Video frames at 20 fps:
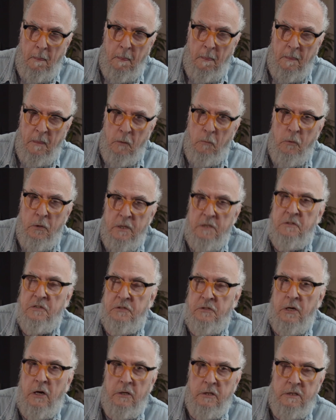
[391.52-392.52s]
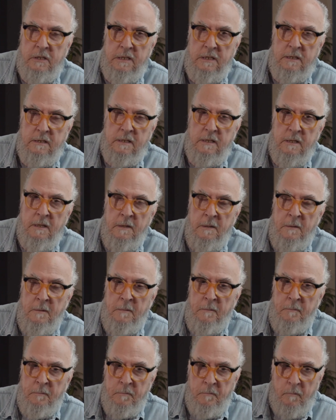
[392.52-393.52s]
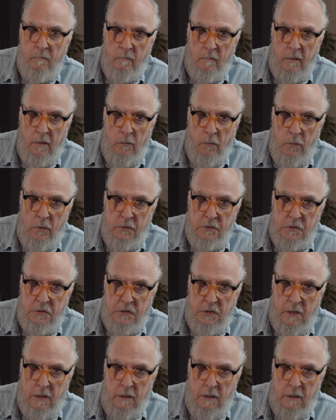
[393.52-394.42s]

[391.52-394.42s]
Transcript: the way it started was